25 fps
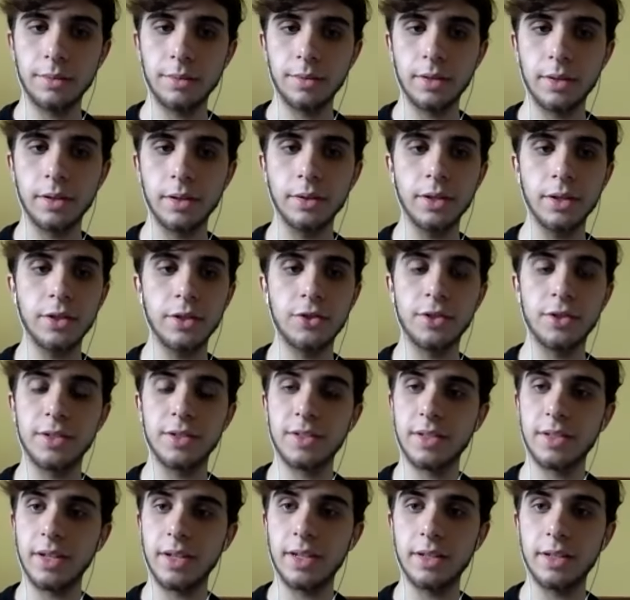Allegiant
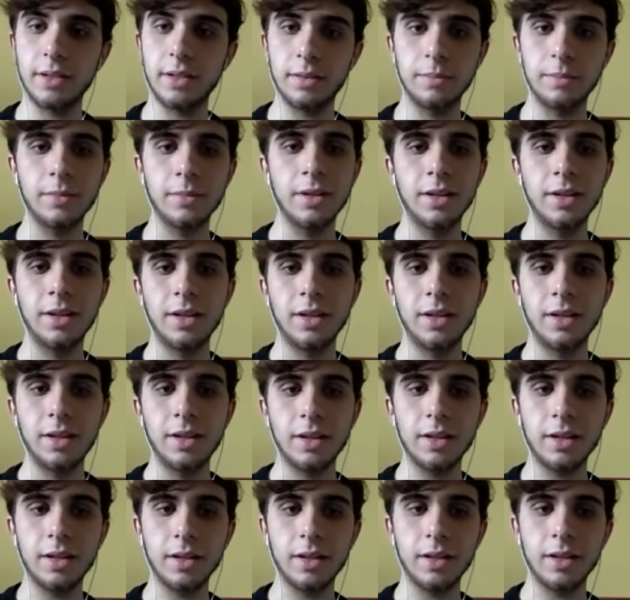Stadium
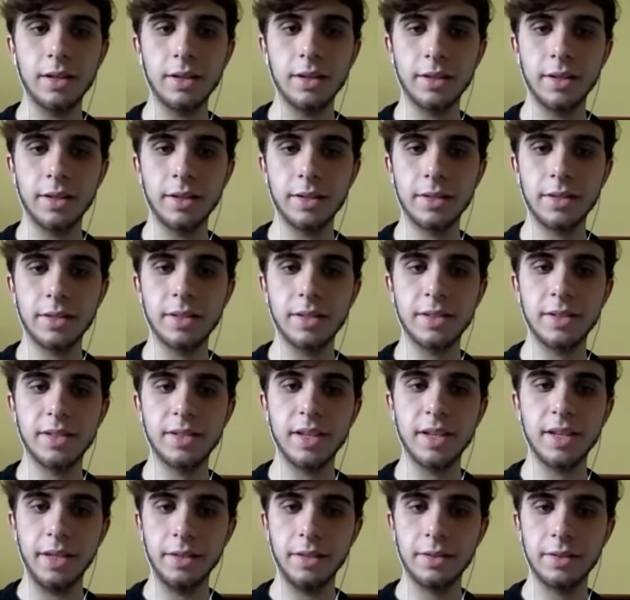against the
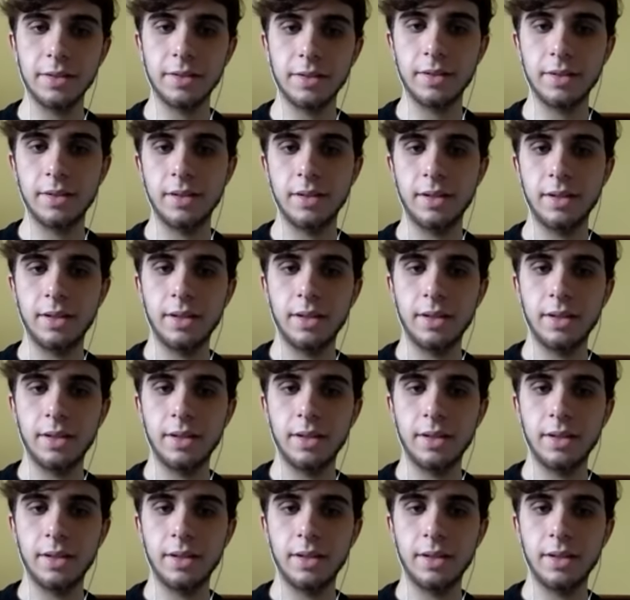Saints.